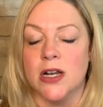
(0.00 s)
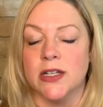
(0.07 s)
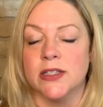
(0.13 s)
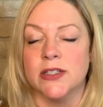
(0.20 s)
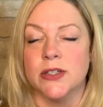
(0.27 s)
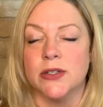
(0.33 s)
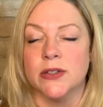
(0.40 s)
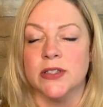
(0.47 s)
And
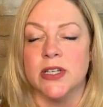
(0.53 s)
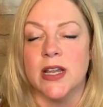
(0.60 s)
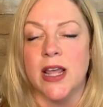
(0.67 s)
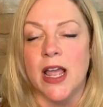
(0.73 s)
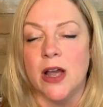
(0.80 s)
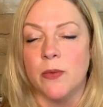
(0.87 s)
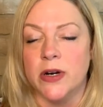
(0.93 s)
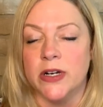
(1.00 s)
so
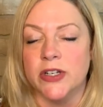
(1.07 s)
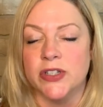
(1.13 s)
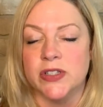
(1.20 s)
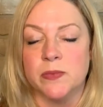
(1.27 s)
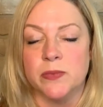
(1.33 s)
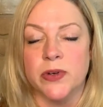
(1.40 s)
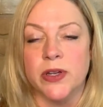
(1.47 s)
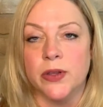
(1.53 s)
today I want to
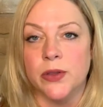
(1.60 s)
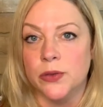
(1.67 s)
just bring